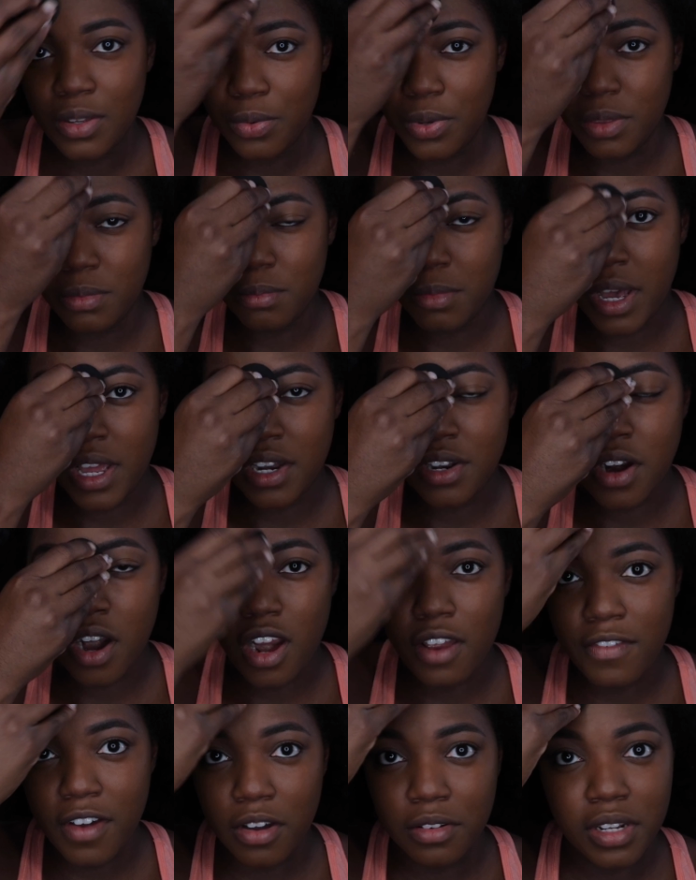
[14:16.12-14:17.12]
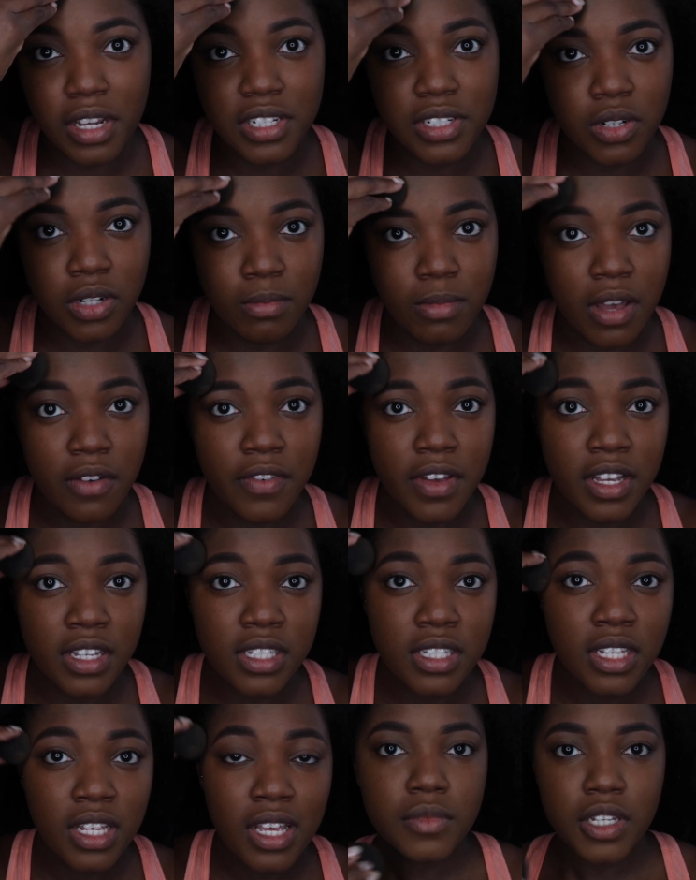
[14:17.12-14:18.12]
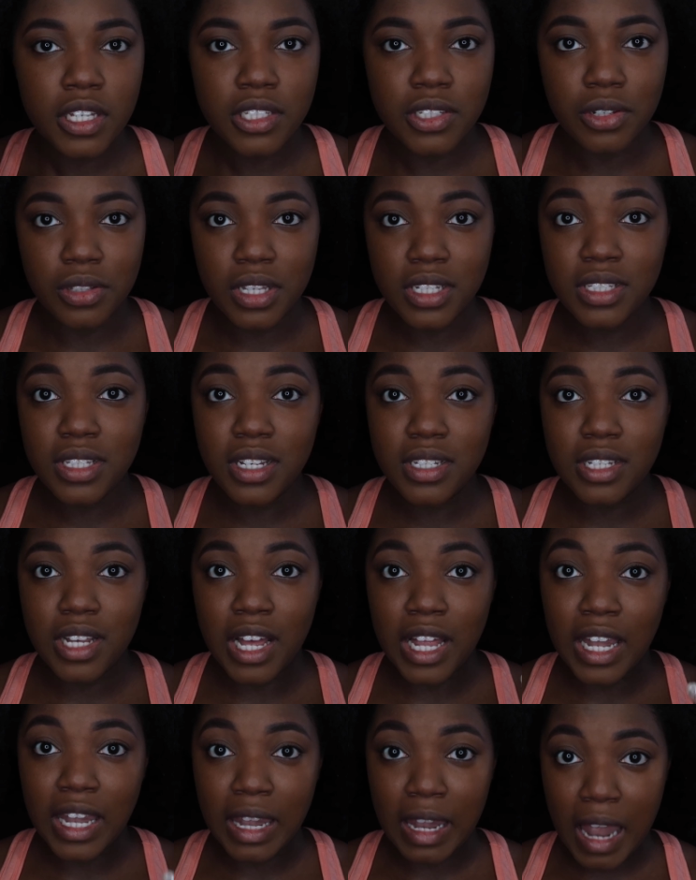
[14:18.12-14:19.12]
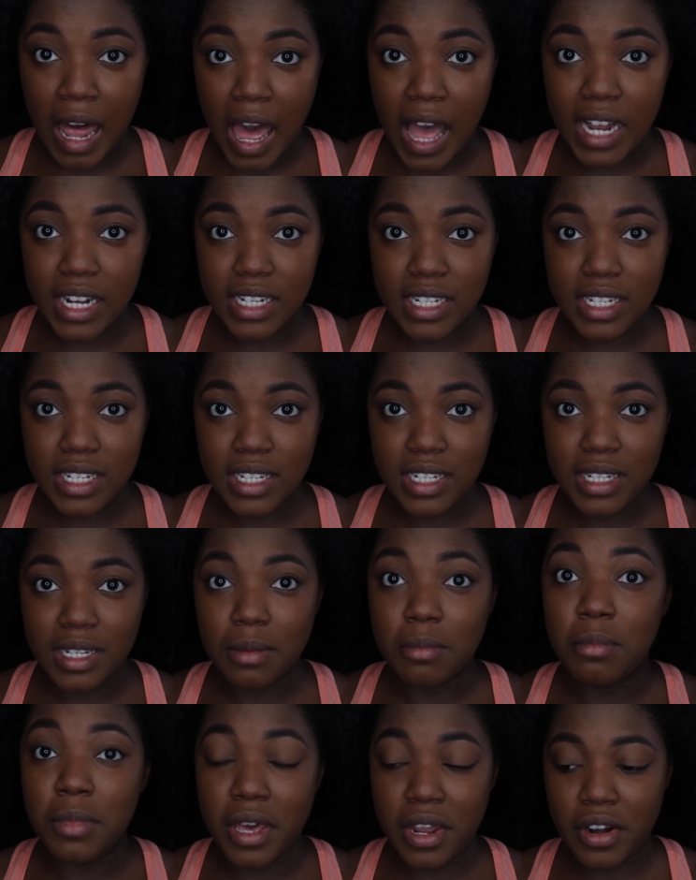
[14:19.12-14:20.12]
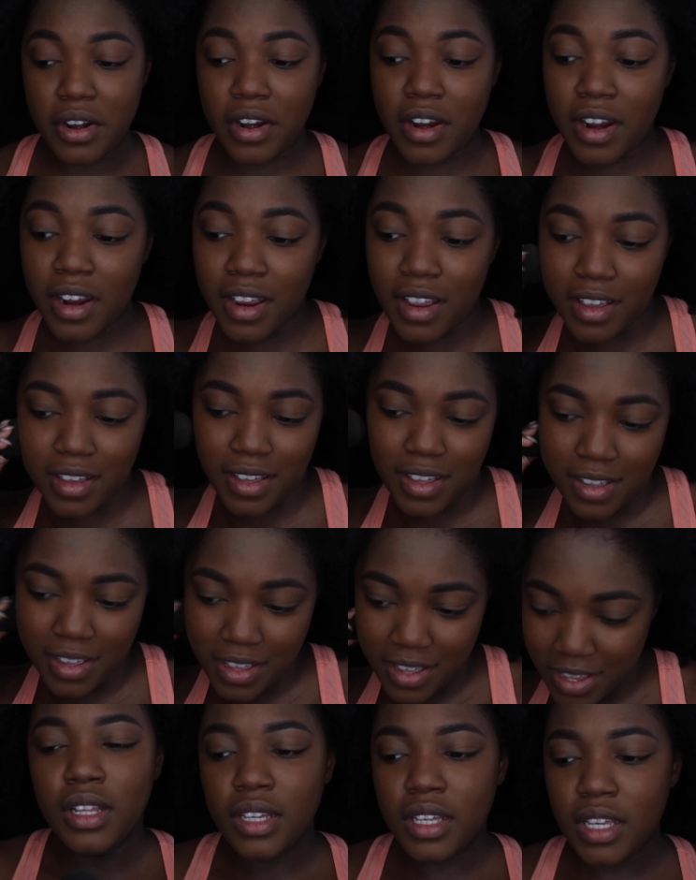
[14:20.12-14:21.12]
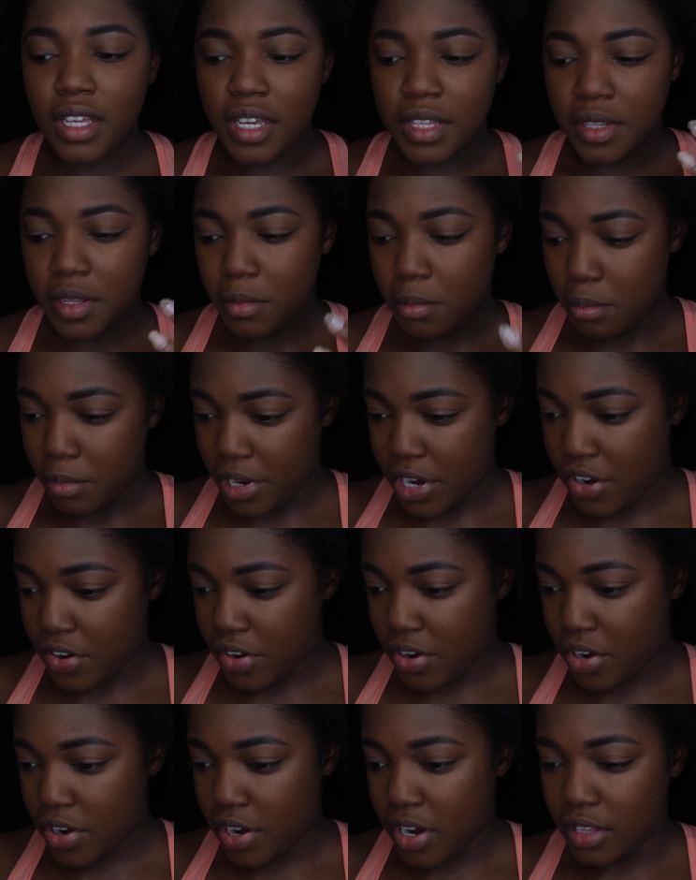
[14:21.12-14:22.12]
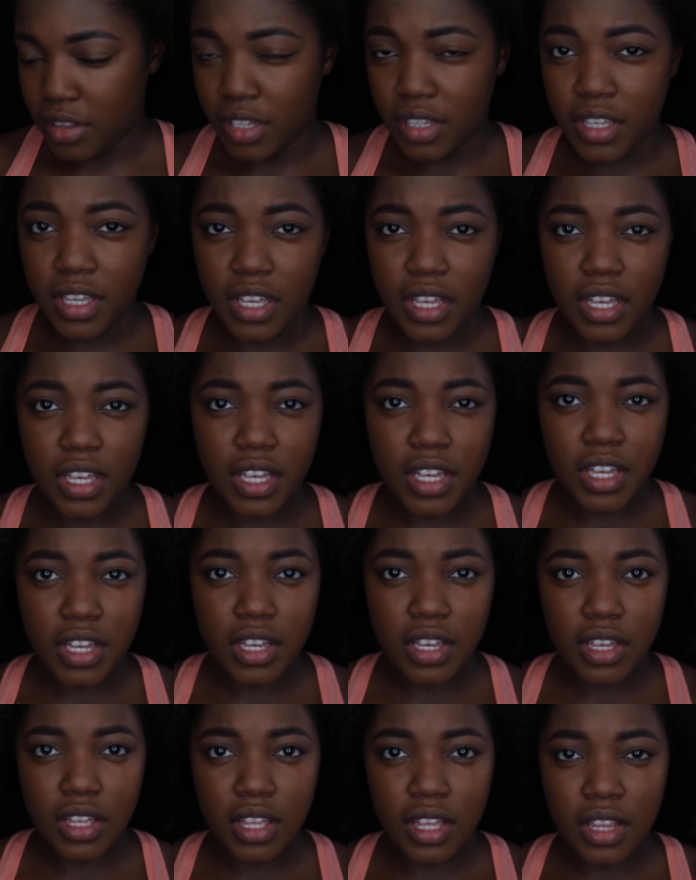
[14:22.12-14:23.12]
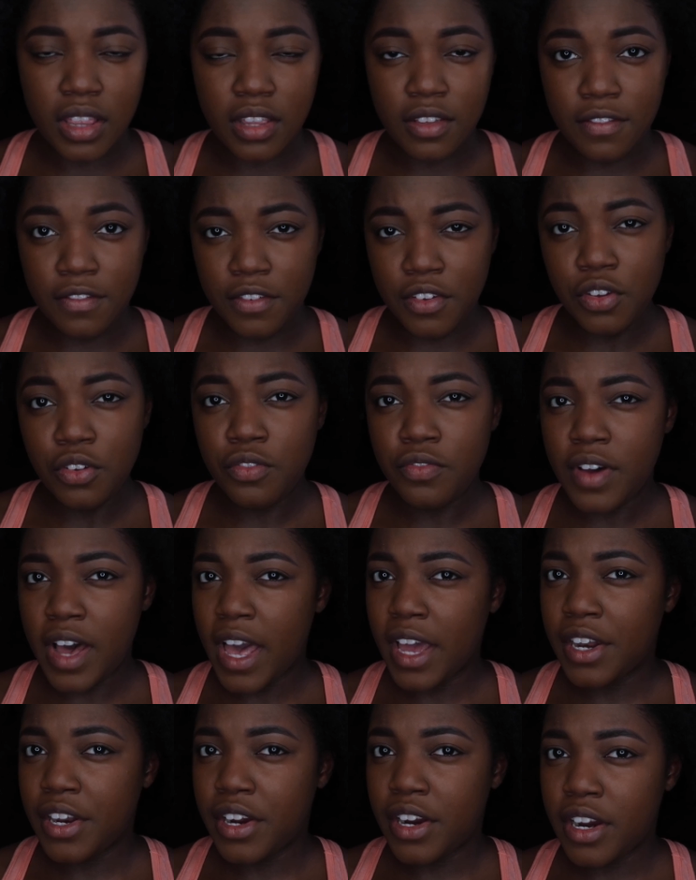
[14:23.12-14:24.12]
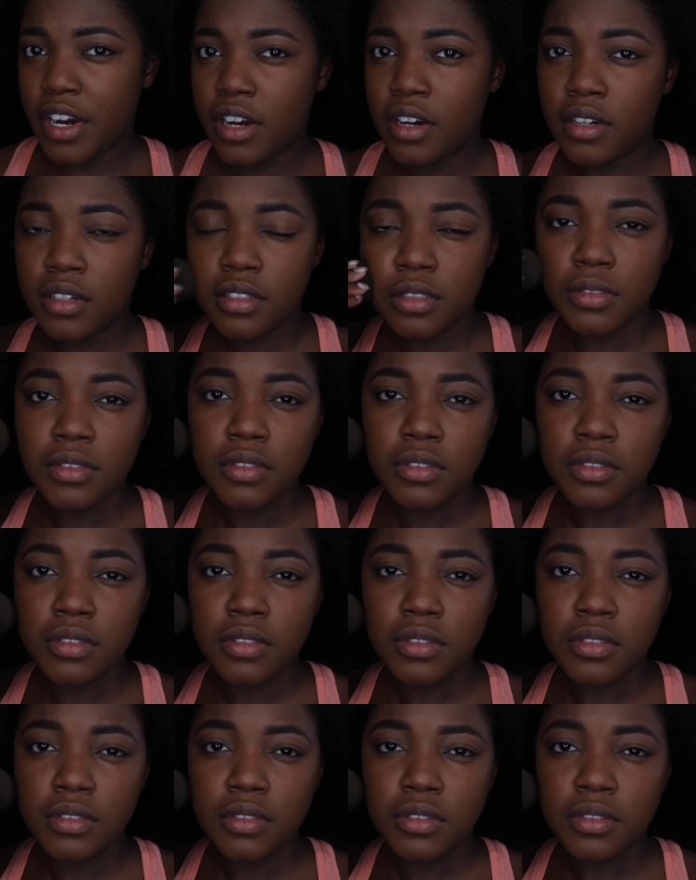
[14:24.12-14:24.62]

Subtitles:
with my dark foundation on my face. So this looks a lot better. Looking in the mirror and looking in the viewfinder,